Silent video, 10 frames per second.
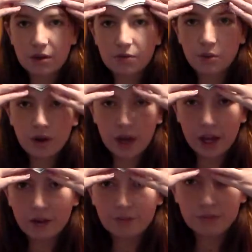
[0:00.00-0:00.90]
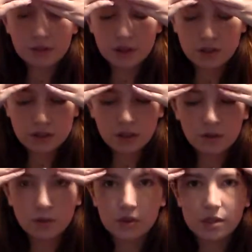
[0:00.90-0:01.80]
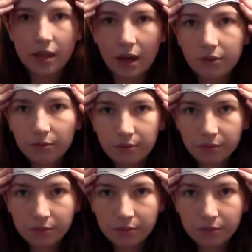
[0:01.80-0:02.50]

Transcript: is my forehead until it cools down.